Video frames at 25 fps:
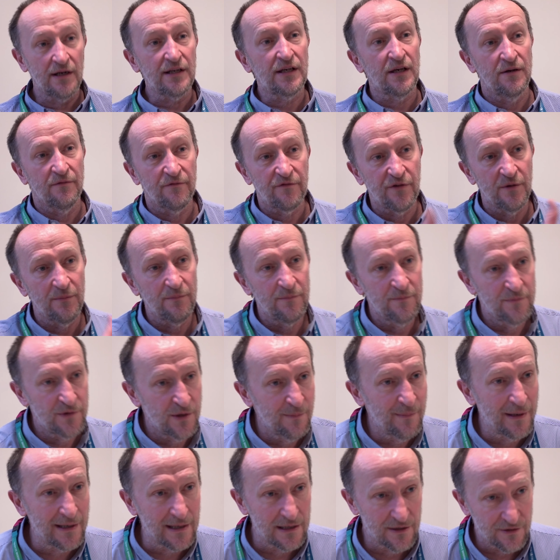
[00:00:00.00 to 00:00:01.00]
I come from the
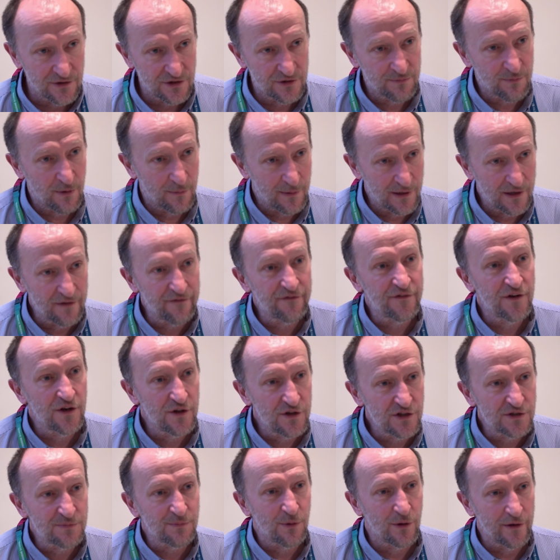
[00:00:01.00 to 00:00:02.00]
Midlands, probably the
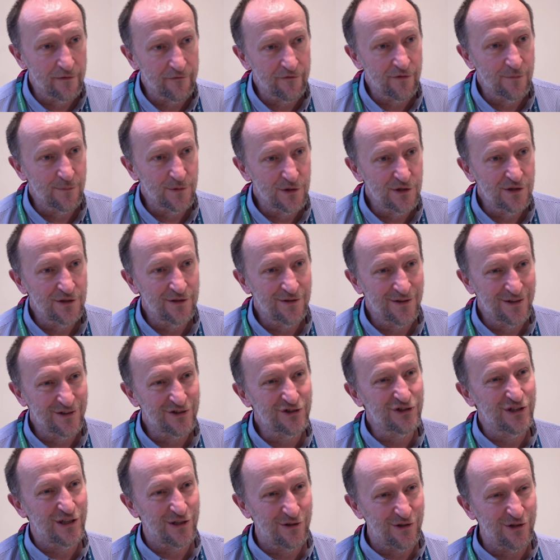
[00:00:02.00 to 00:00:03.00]
furthest point from the, the
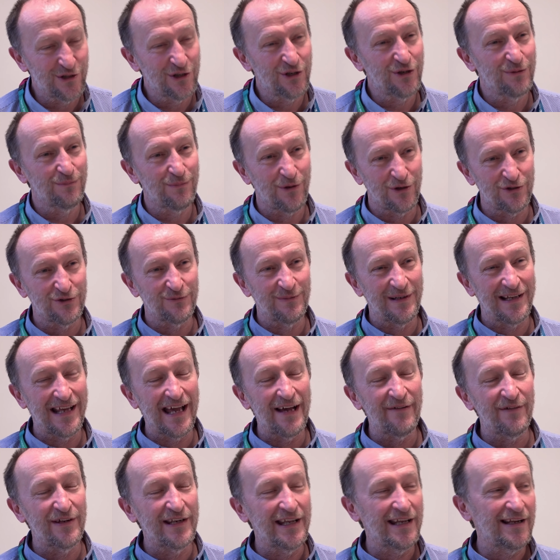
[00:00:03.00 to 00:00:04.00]
sea that you could possibly
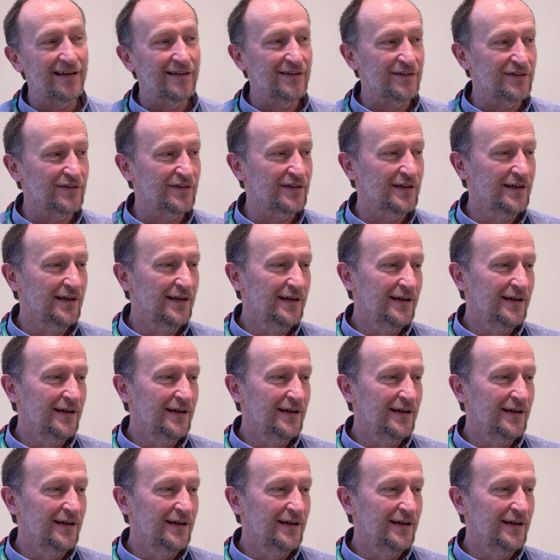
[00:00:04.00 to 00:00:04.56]
have in England.